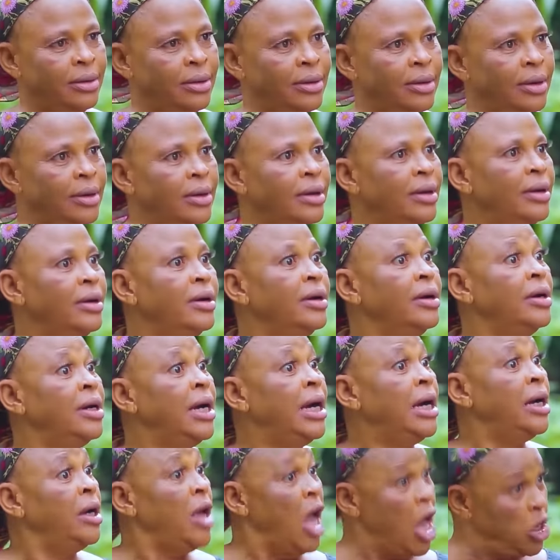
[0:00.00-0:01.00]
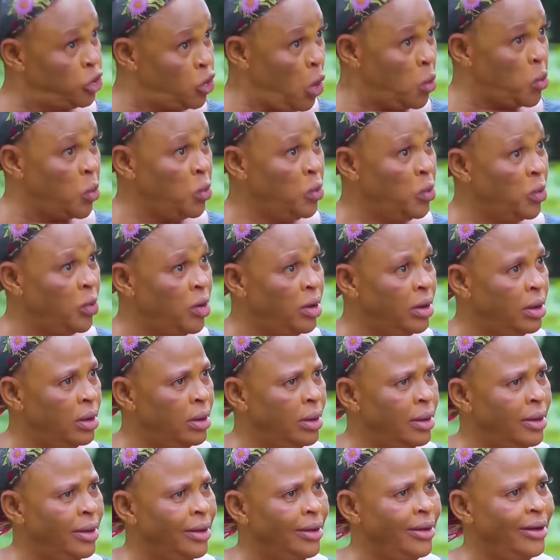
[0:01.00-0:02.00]
going to the moon. I'm
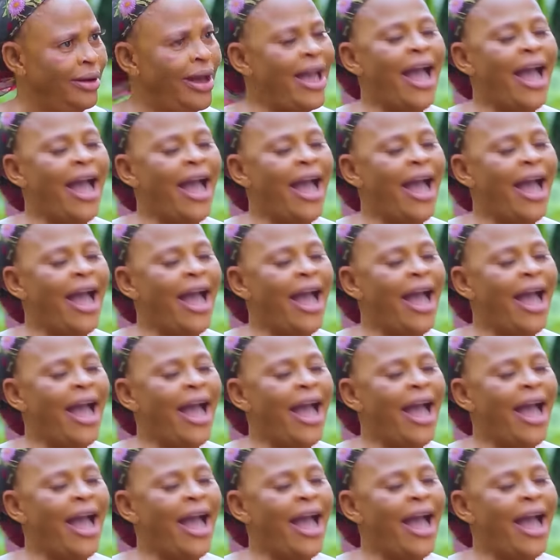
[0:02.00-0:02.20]
telling you.